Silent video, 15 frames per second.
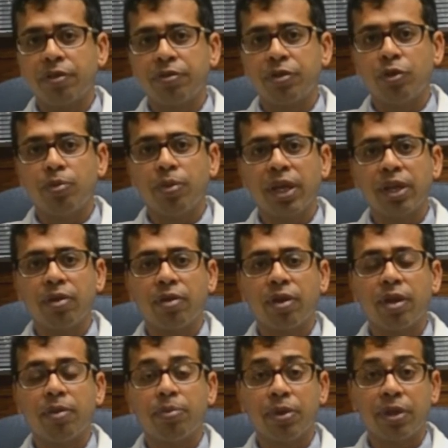2
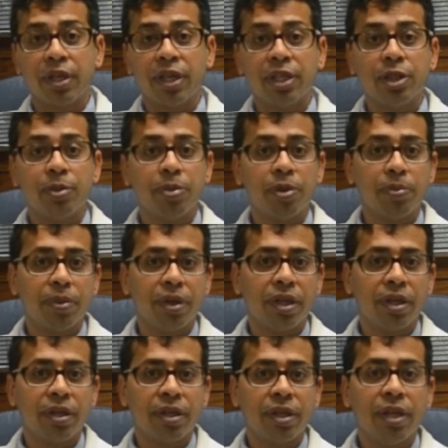microgram per kg per
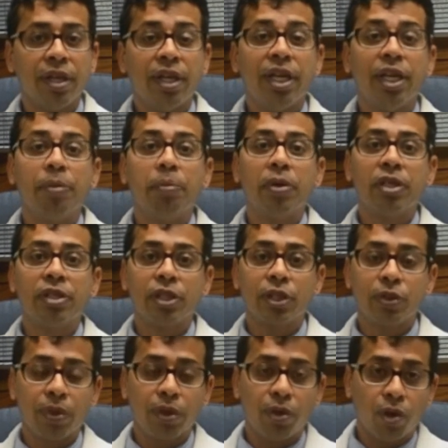minute in
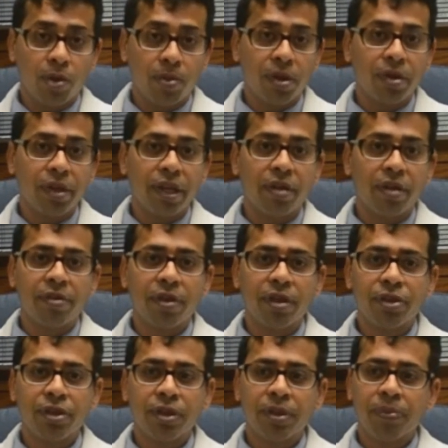patients with normal renal
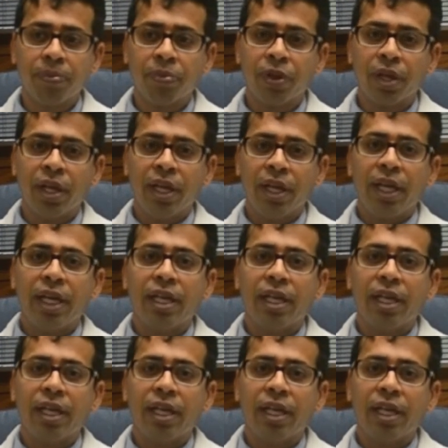function. In the